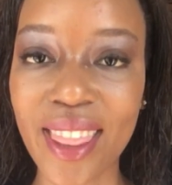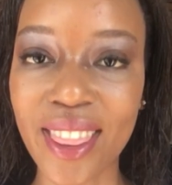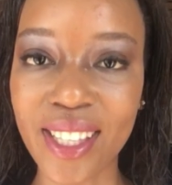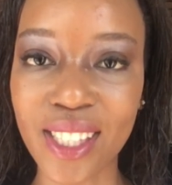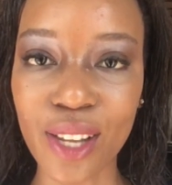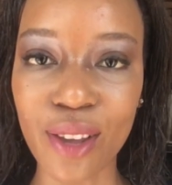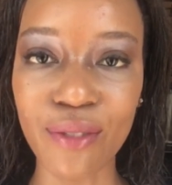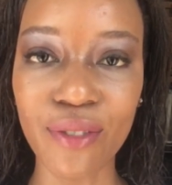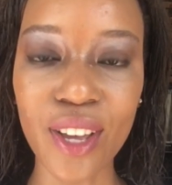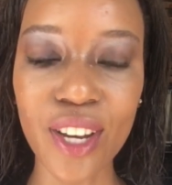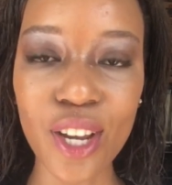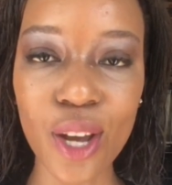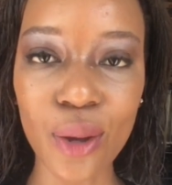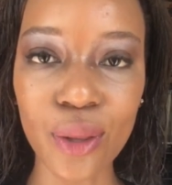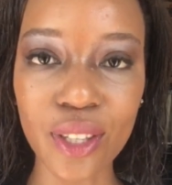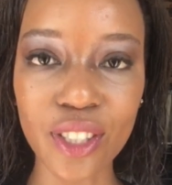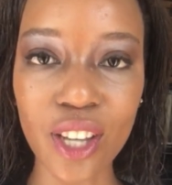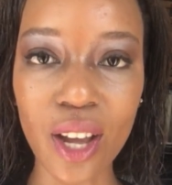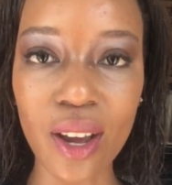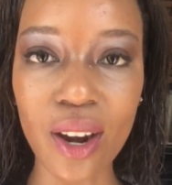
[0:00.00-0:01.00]
this video. The
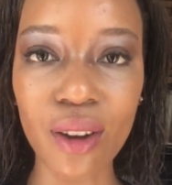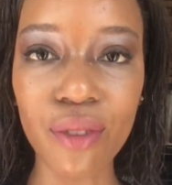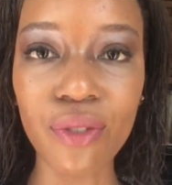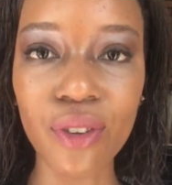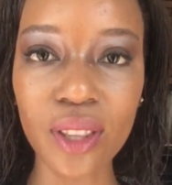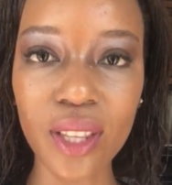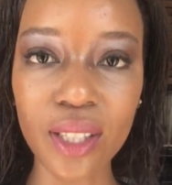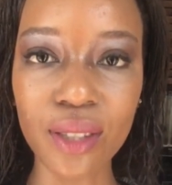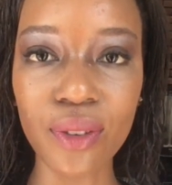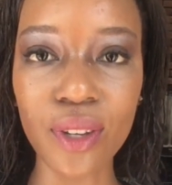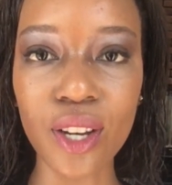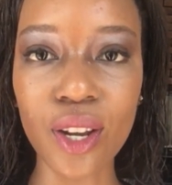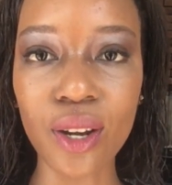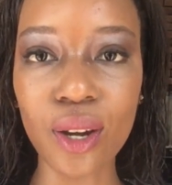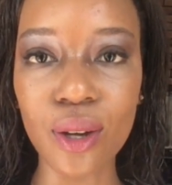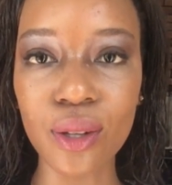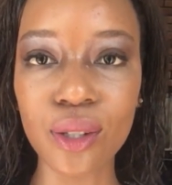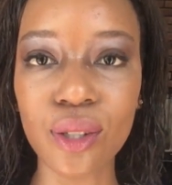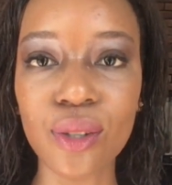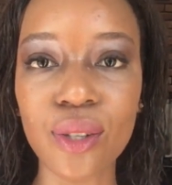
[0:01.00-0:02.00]
shout out for this video
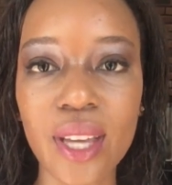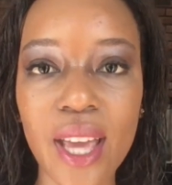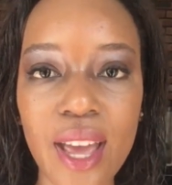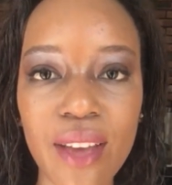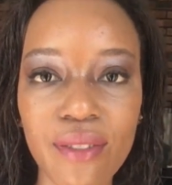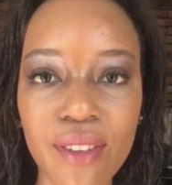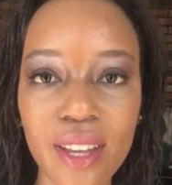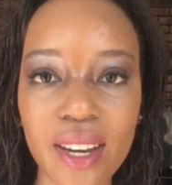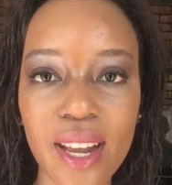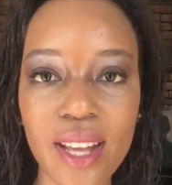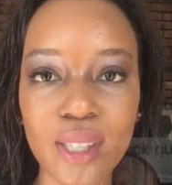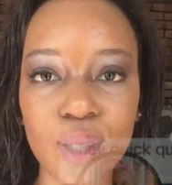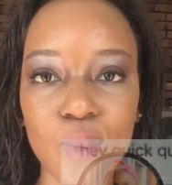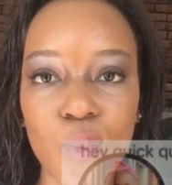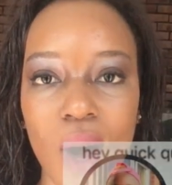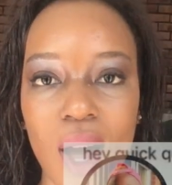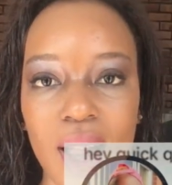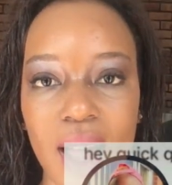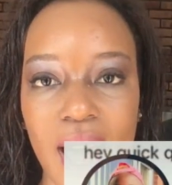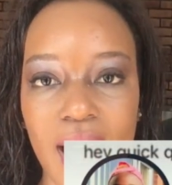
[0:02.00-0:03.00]
goes to Kevin as
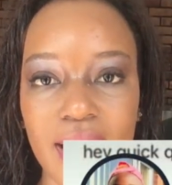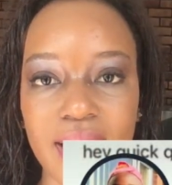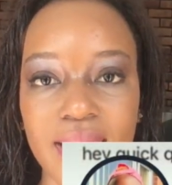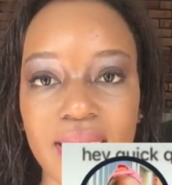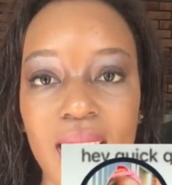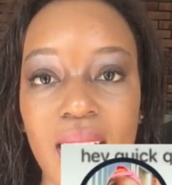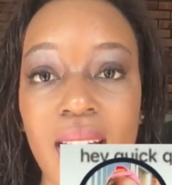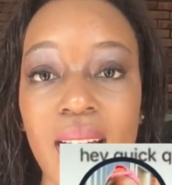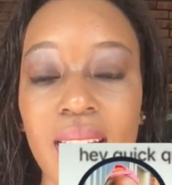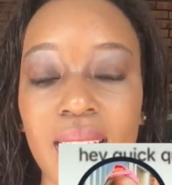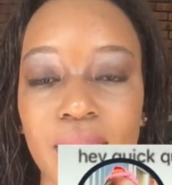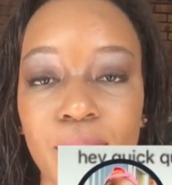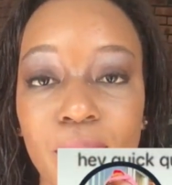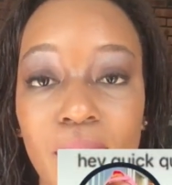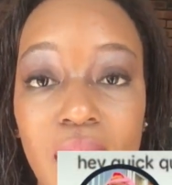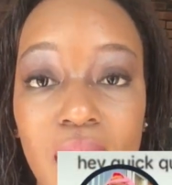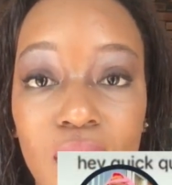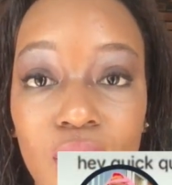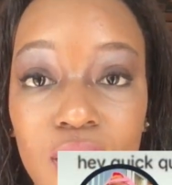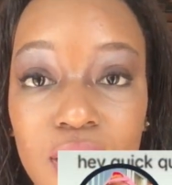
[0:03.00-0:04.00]
well as
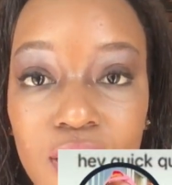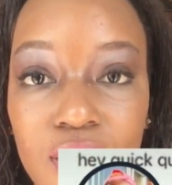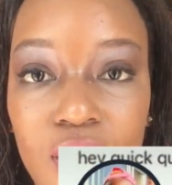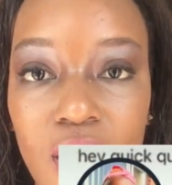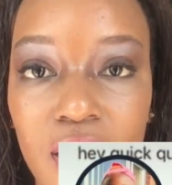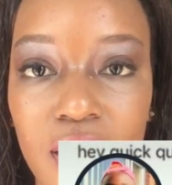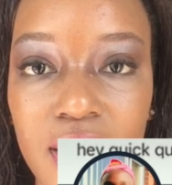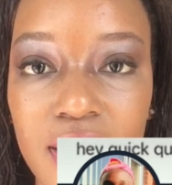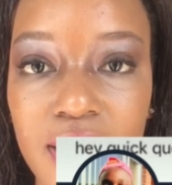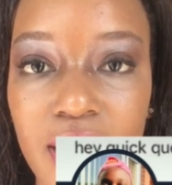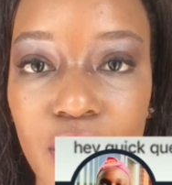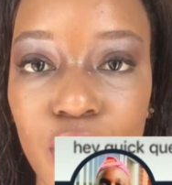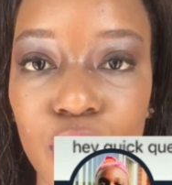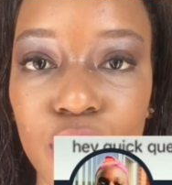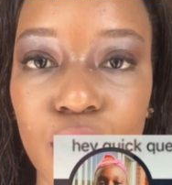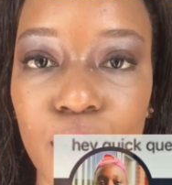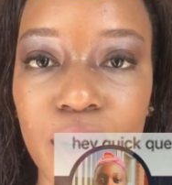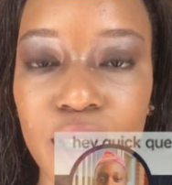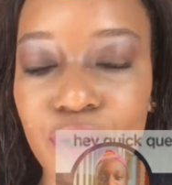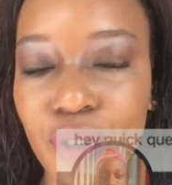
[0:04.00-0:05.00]
Mia Kostakis. Thank you
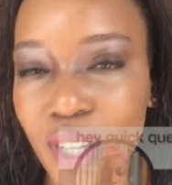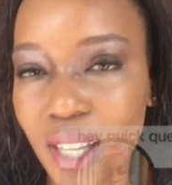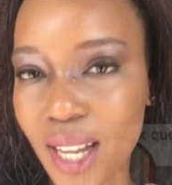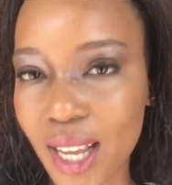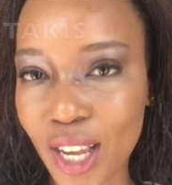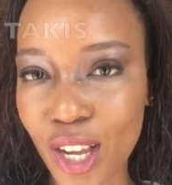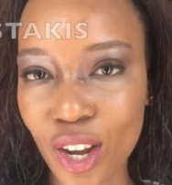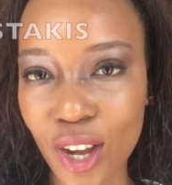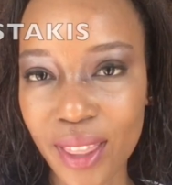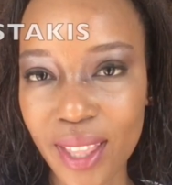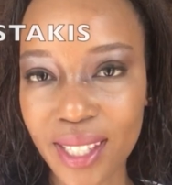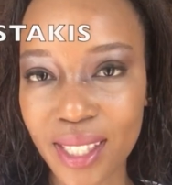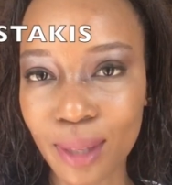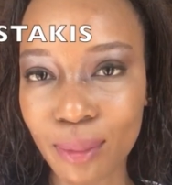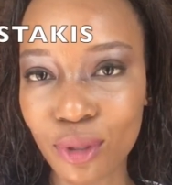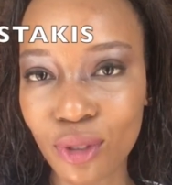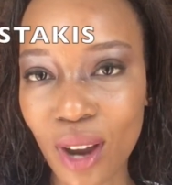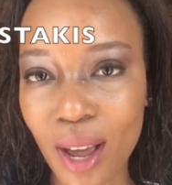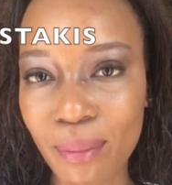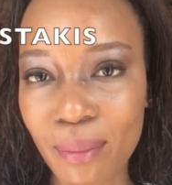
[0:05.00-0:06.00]
so much for clicking on that
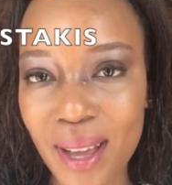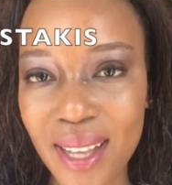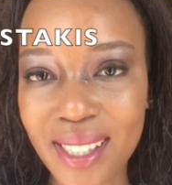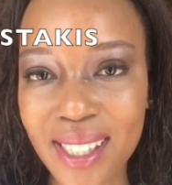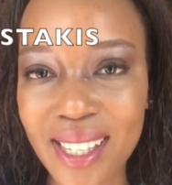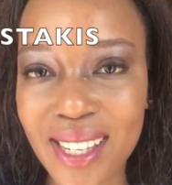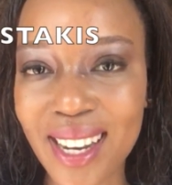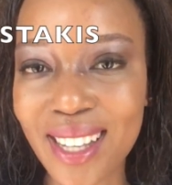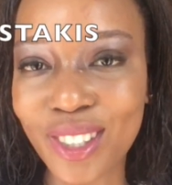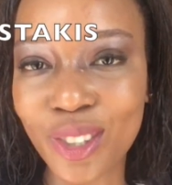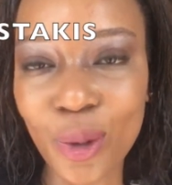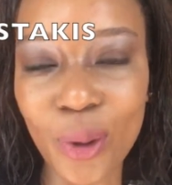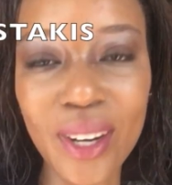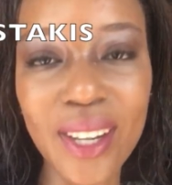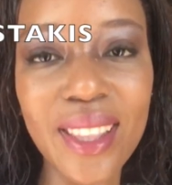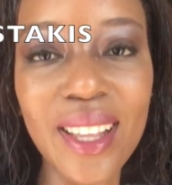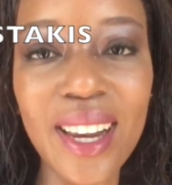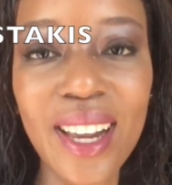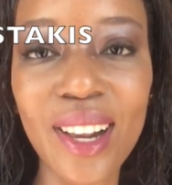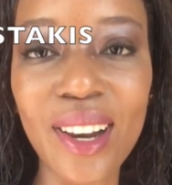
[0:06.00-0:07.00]
subscribe button and joining
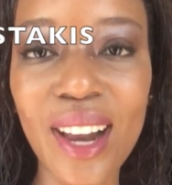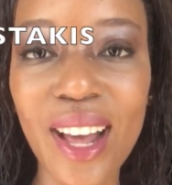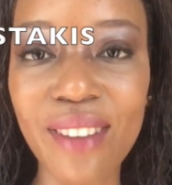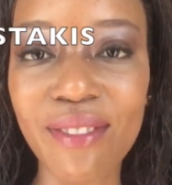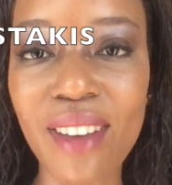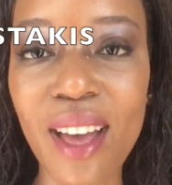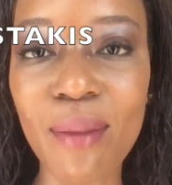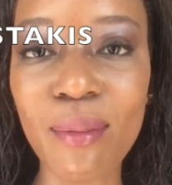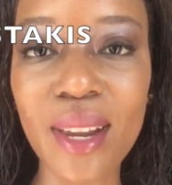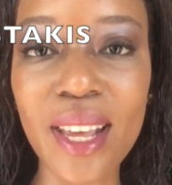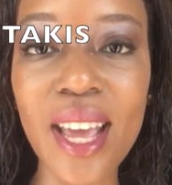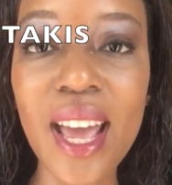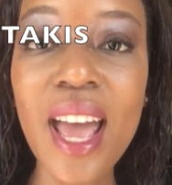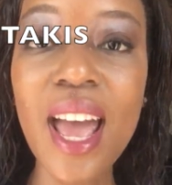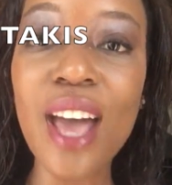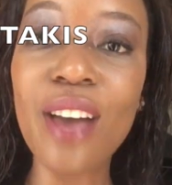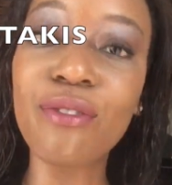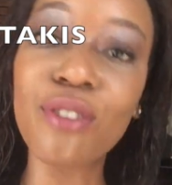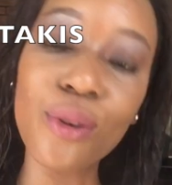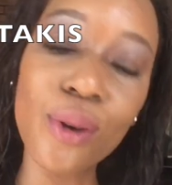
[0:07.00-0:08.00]
the Lelo Life family.
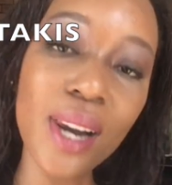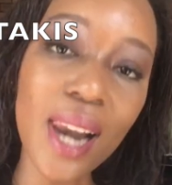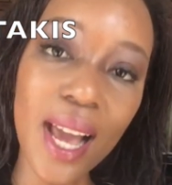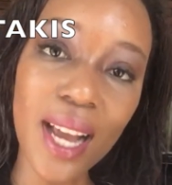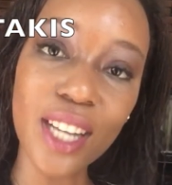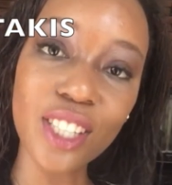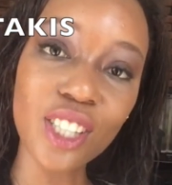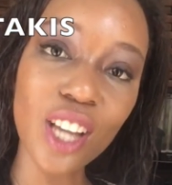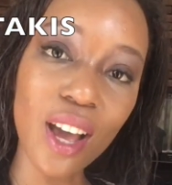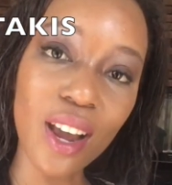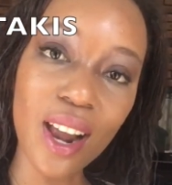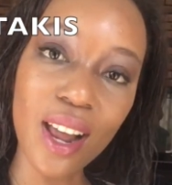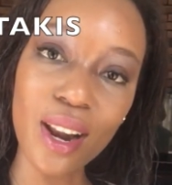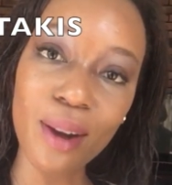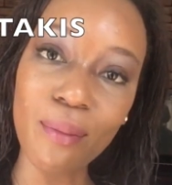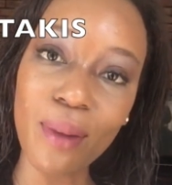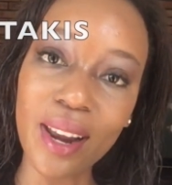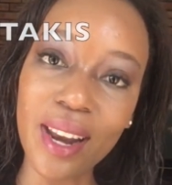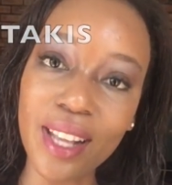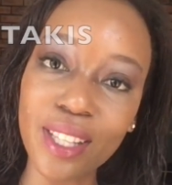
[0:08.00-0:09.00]
If you would like a shout out in
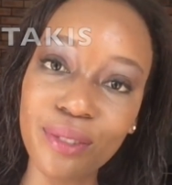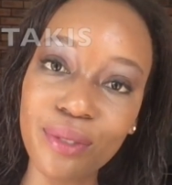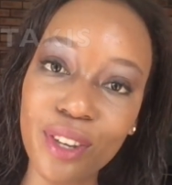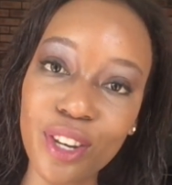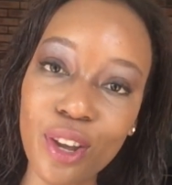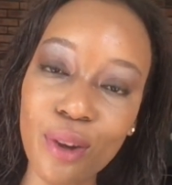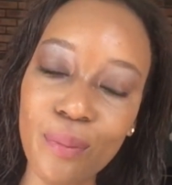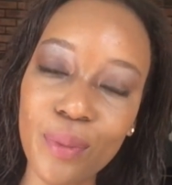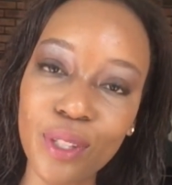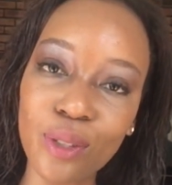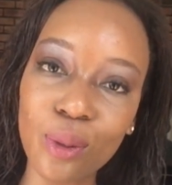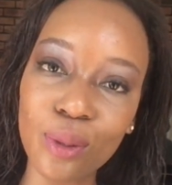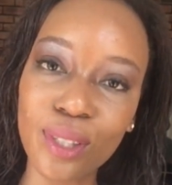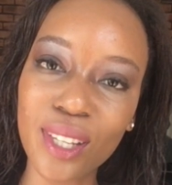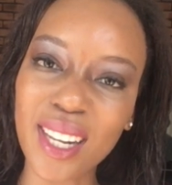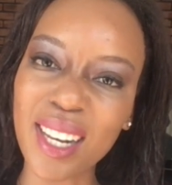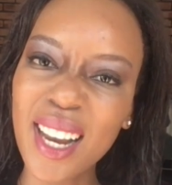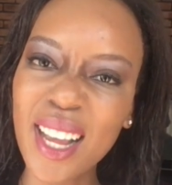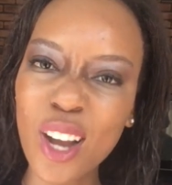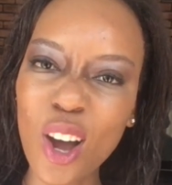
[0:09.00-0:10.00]
my next video, be sure to
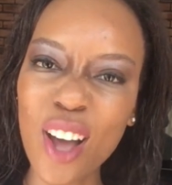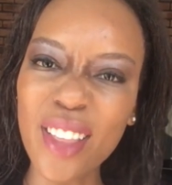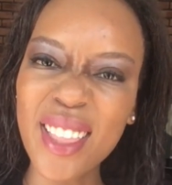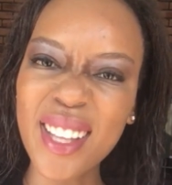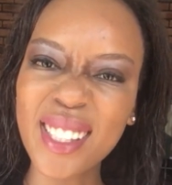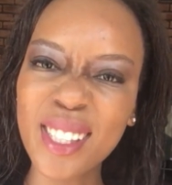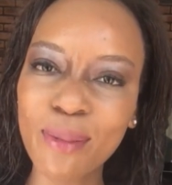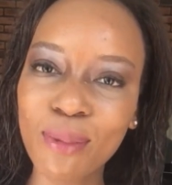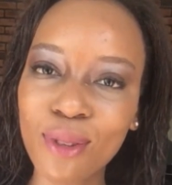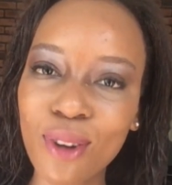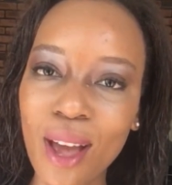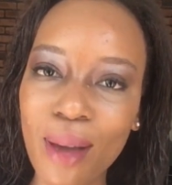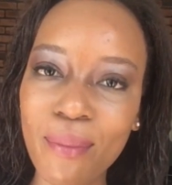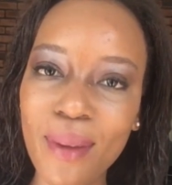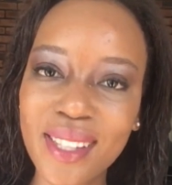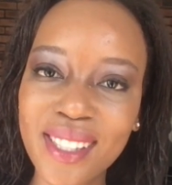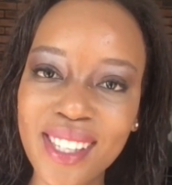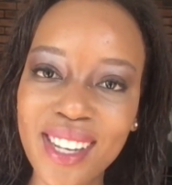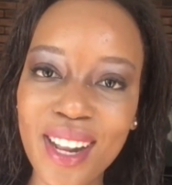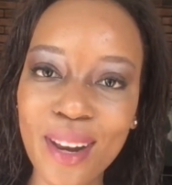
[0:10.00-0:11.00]
click on that subscribe
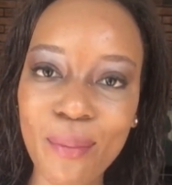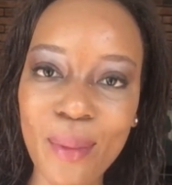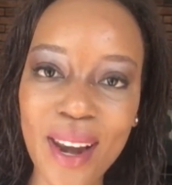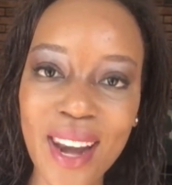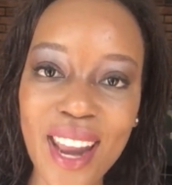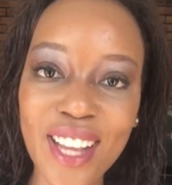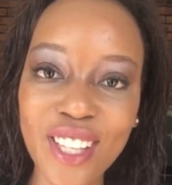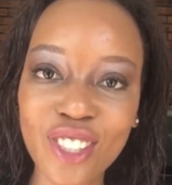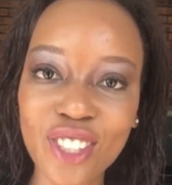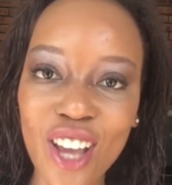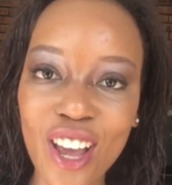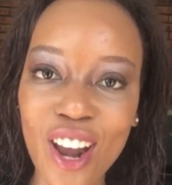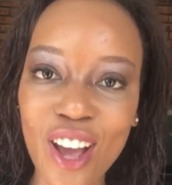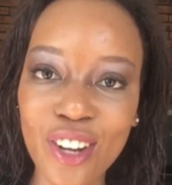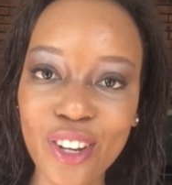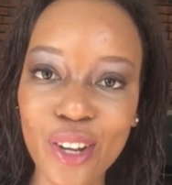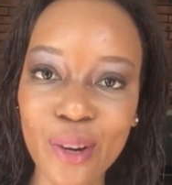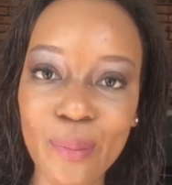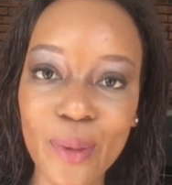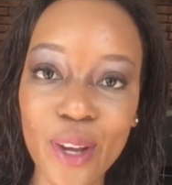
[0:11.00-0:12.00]
button and my next shout out
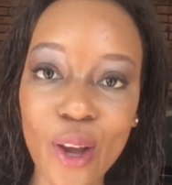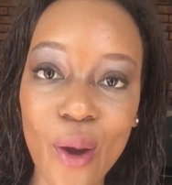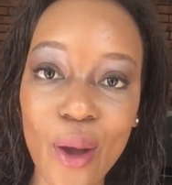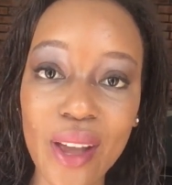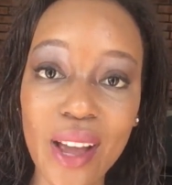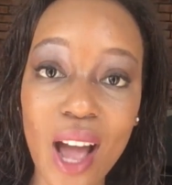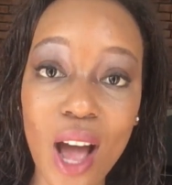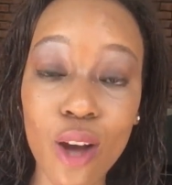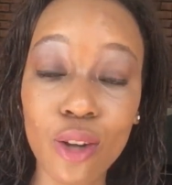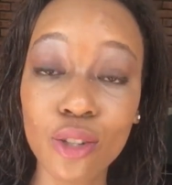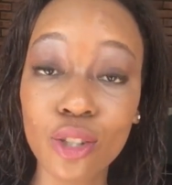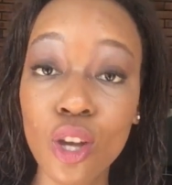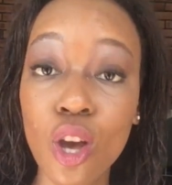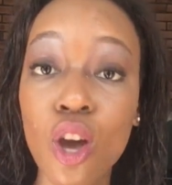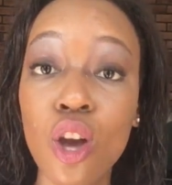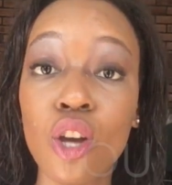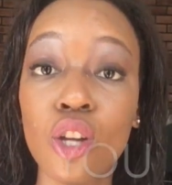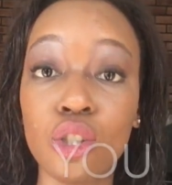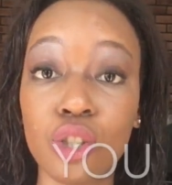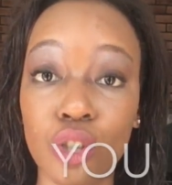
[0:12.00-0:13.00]
could be going out
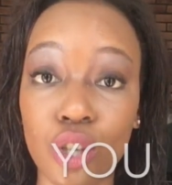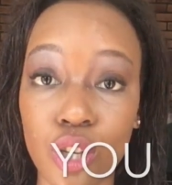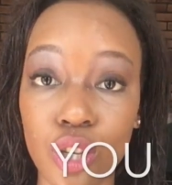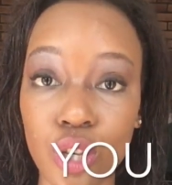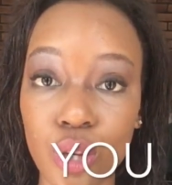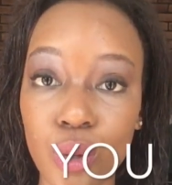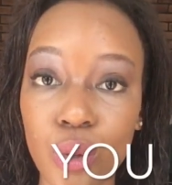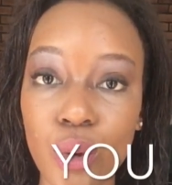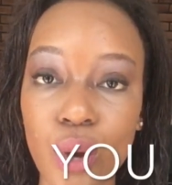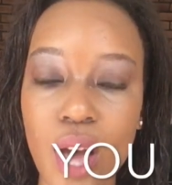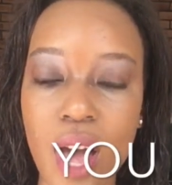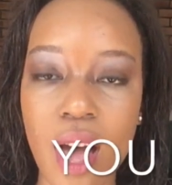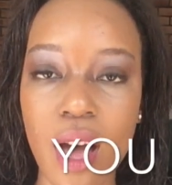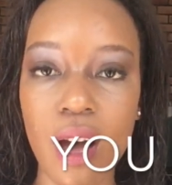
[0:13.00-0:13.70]
to you.